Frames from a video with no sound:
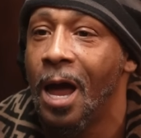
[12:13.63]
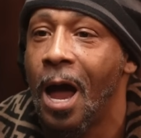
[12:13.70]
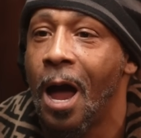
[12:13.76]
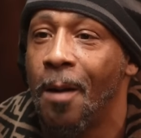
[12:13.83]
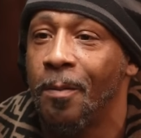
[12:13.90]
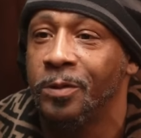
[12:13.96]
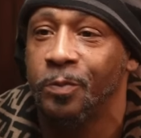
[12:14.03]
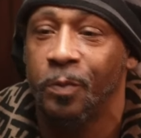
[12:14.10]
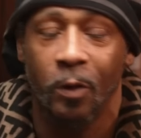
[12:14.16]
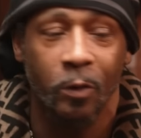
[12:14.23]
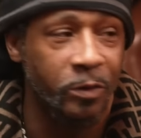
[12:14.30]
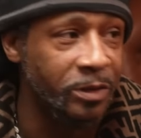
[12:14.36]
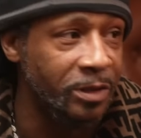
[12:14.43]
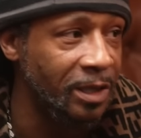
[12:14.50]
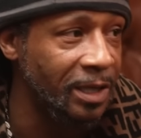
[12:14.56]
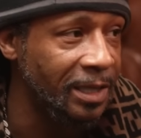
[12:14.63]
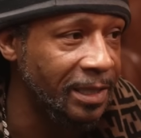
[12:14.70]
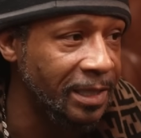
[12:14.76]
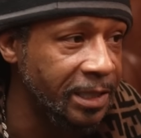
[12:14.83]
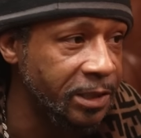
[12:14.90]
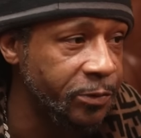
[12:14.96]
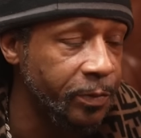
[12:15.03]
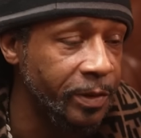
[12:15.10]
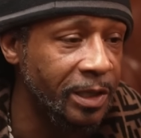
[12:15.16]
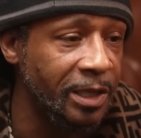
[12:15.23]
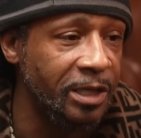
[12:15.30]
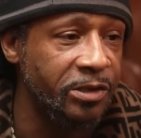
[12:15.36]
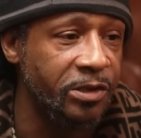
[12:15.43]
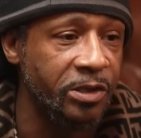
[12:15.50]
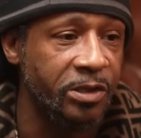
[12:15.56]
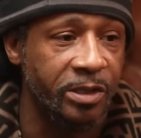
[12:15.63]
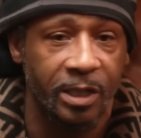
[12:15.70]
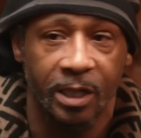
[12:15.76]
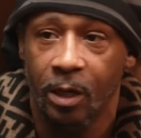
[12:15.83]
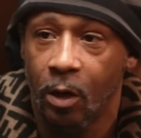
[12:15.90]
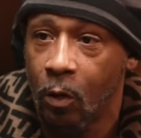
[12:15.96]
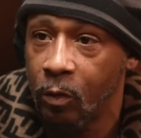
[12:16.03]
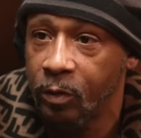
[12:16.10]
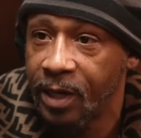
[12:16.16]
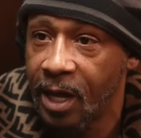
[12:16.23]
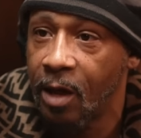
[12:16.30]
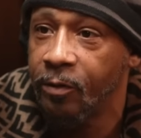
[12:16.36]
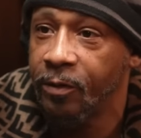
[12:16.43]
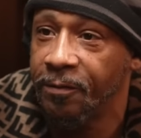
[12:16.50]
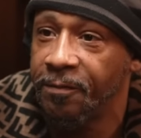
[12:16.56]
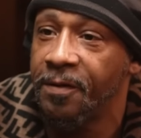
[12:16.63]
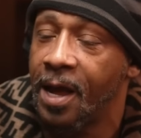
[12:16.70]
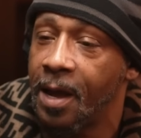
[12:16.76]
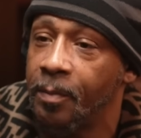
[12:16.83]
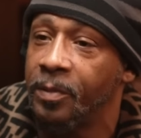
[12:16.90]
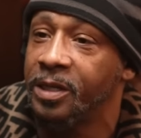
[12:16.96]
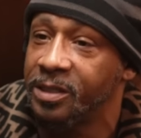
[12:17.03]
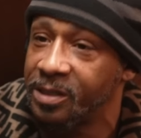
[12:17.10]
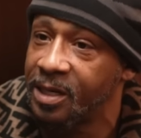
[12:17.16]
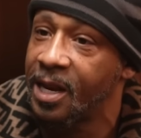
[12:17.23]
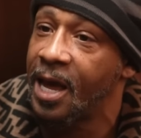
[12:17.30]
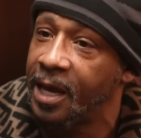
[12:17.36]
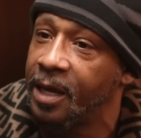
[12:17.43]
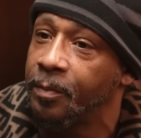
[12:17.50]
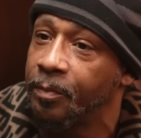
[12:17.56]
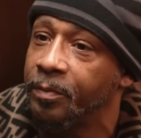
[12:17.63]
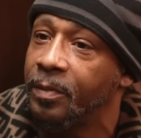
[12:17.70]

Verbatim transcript: I'm supposed to at least religiously hold down the family's name